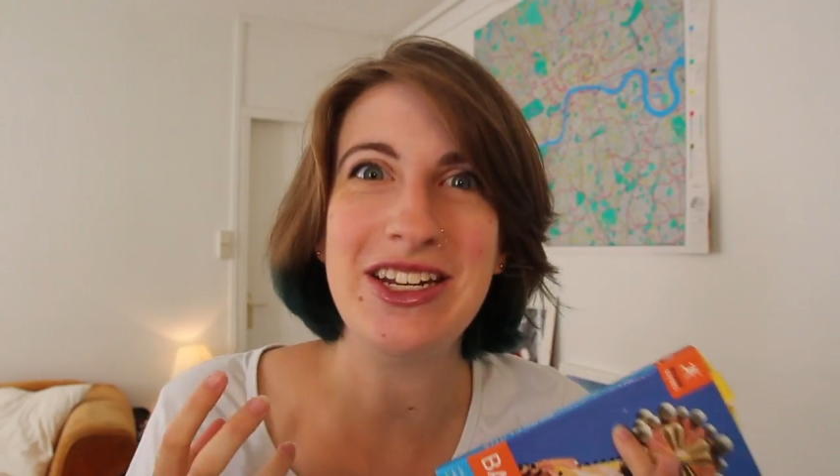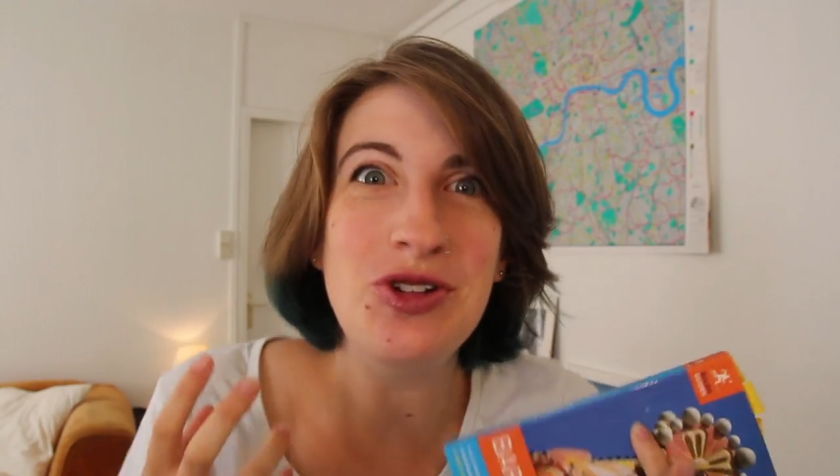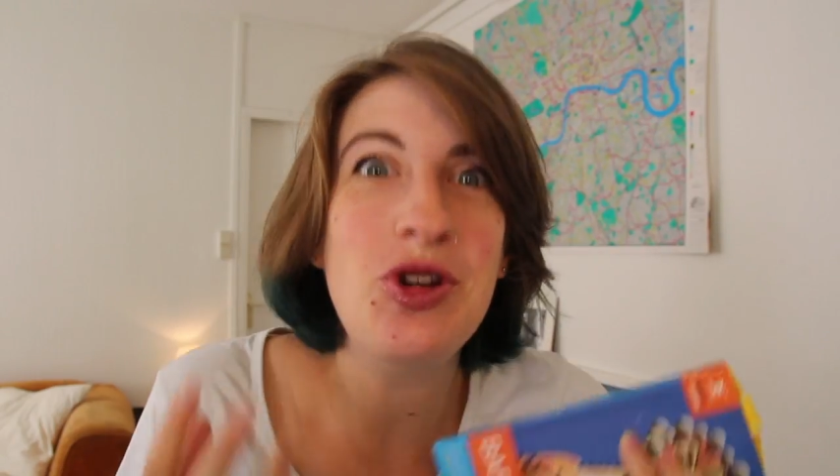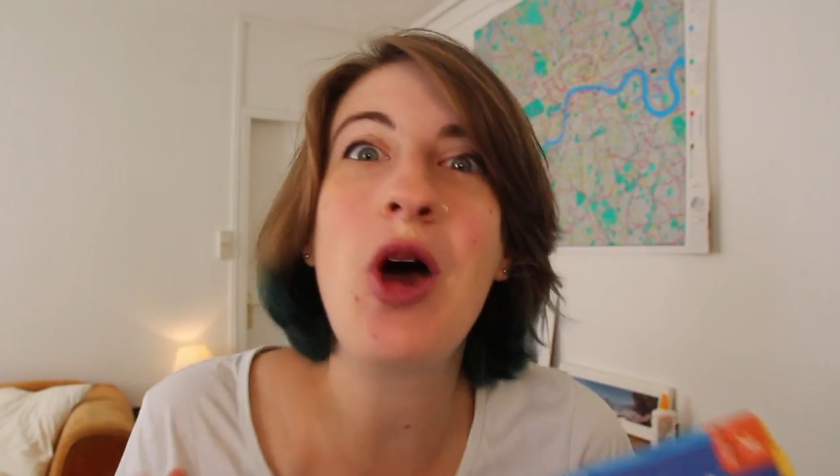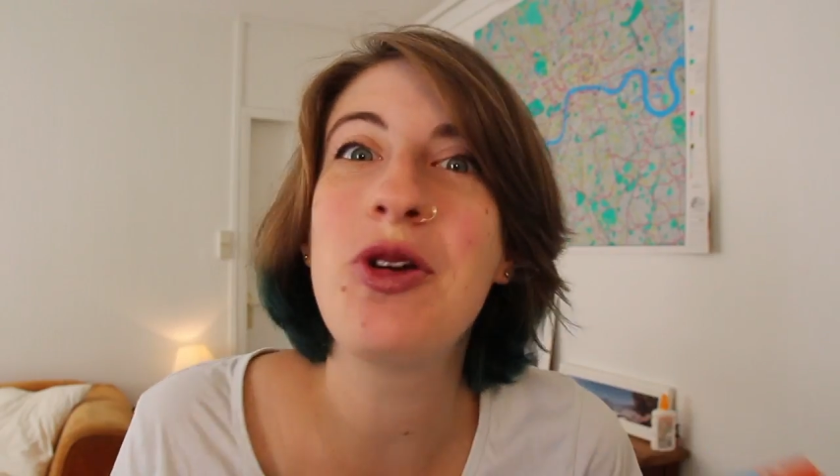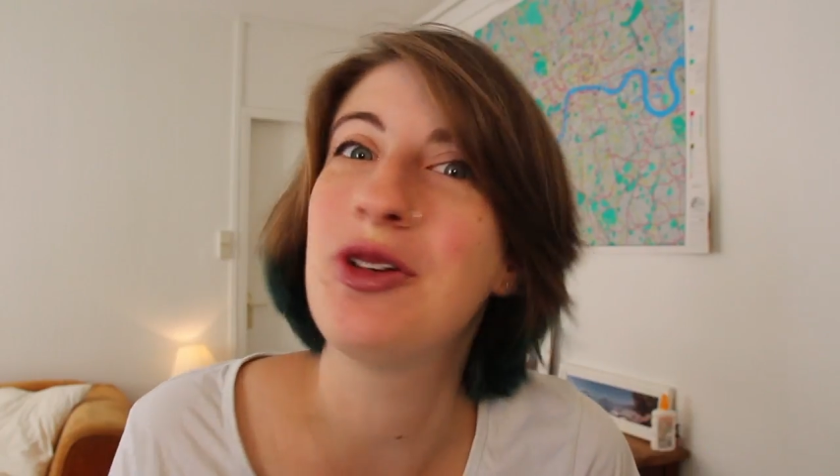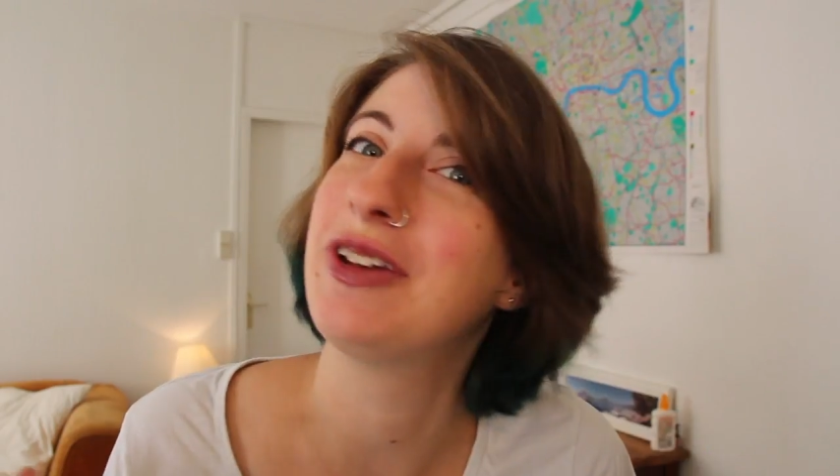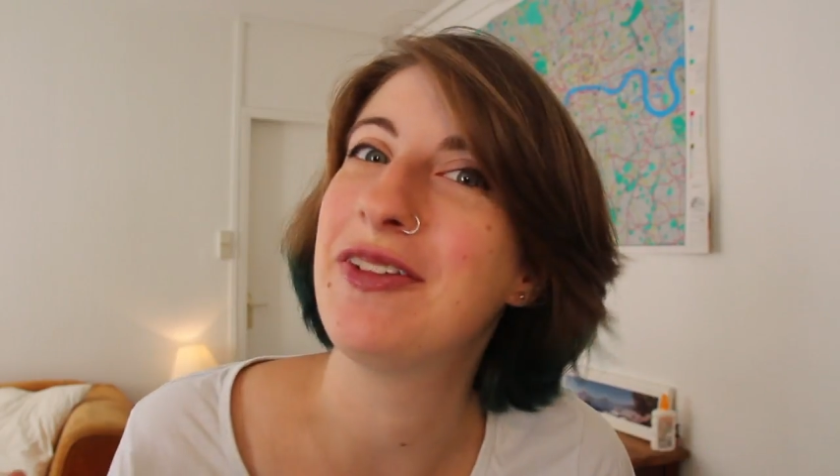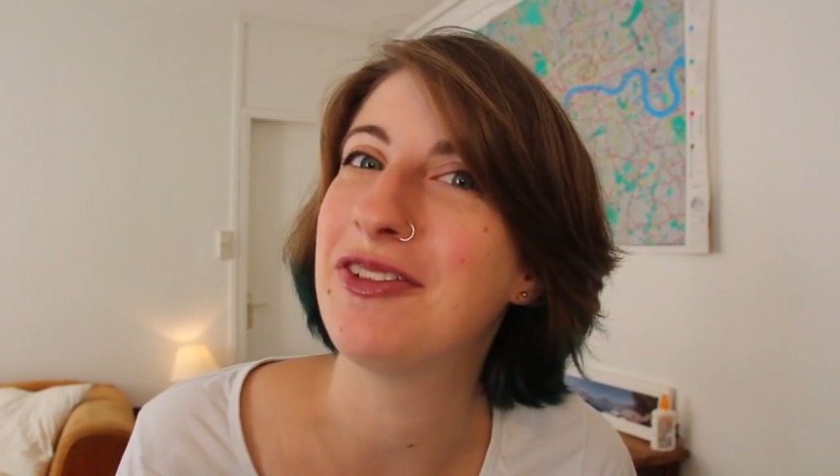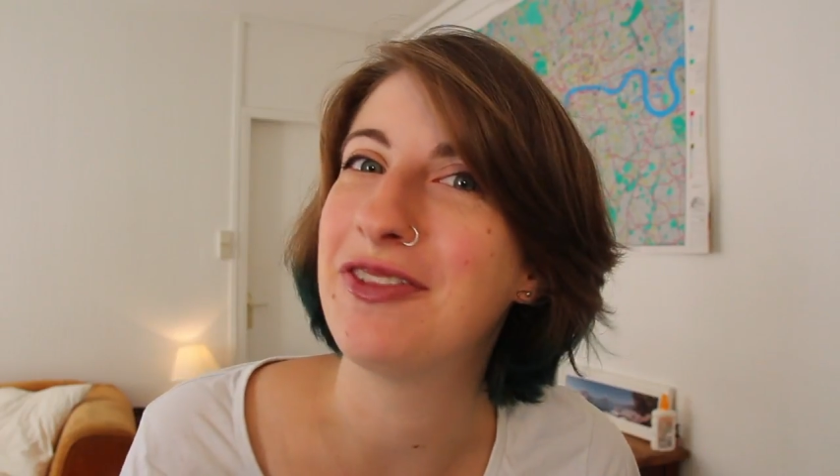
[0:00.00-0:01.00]
you know, you'll
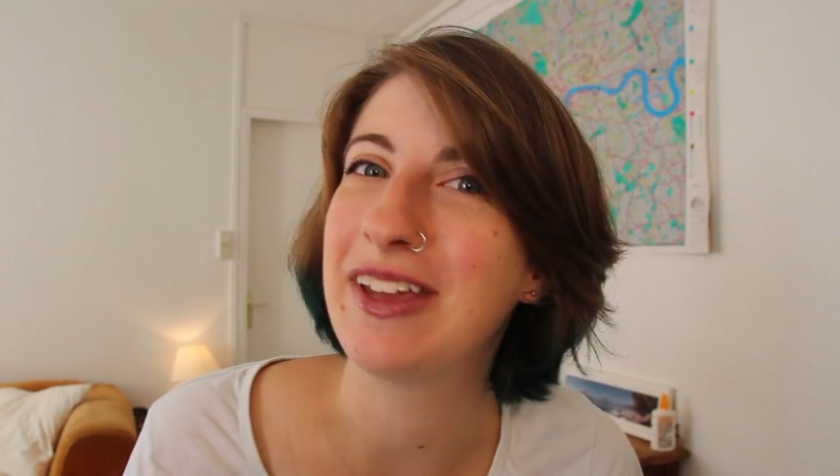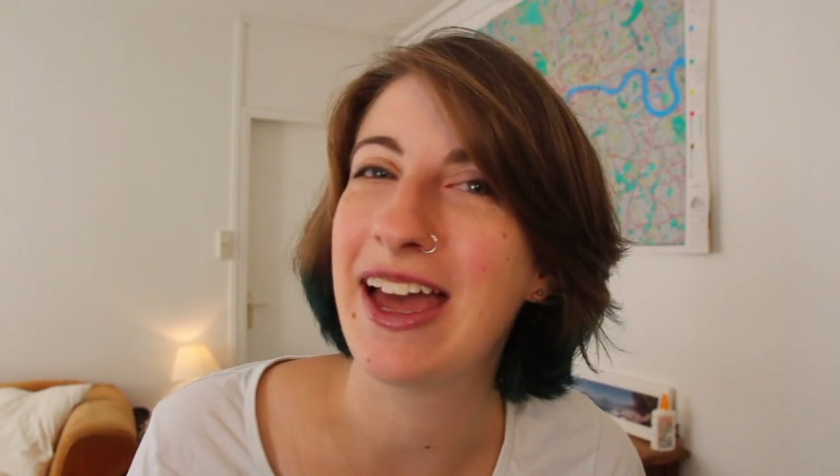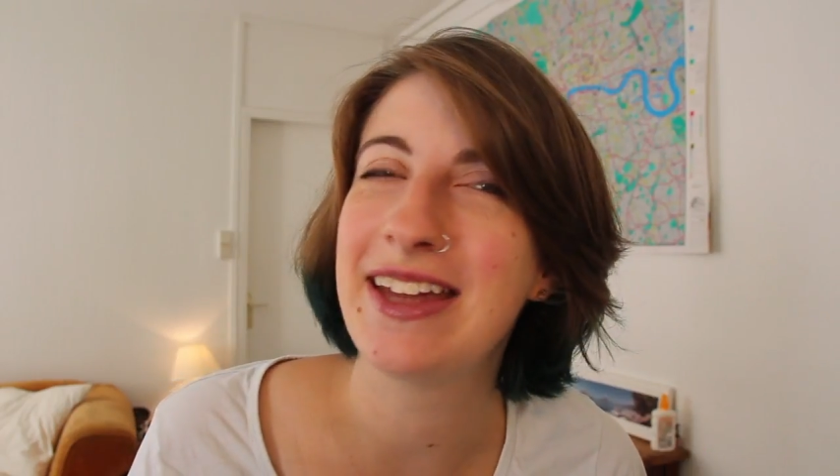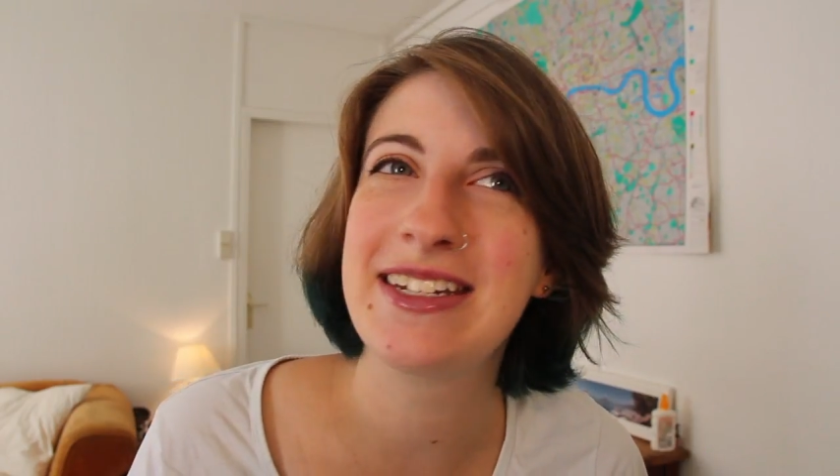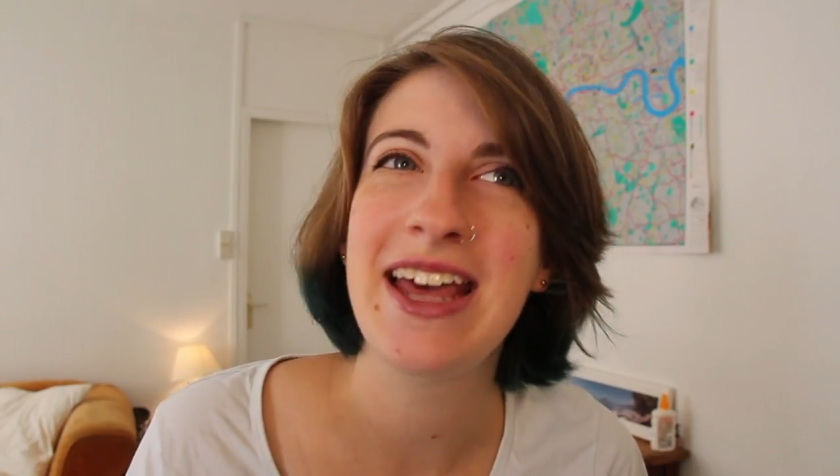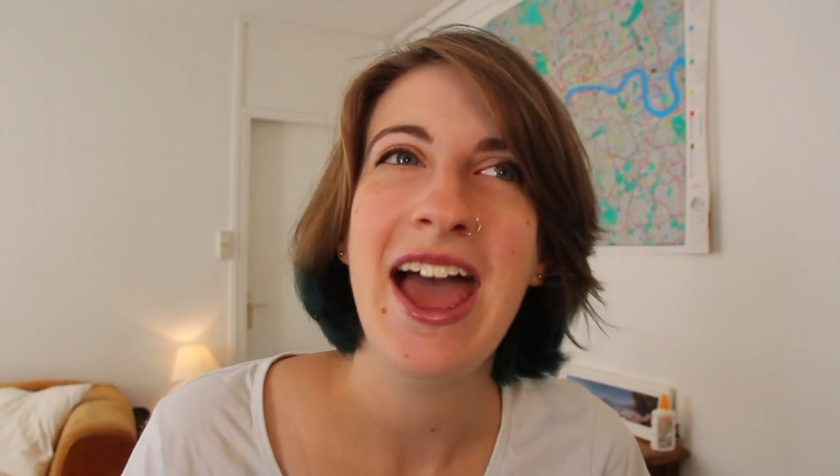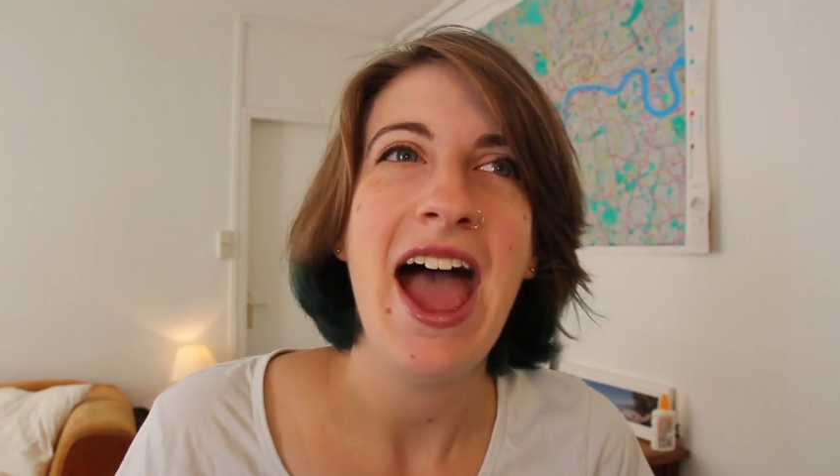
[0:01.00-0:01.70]
never forget.